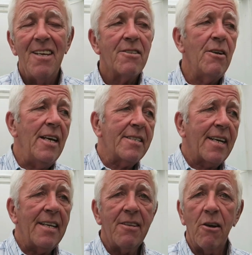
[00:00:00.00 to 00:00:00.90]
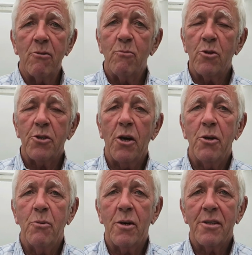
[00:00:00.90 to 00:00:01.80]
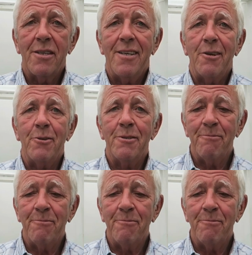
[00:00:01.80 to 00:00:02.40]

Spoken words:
So let's get on and we'll show you what I do.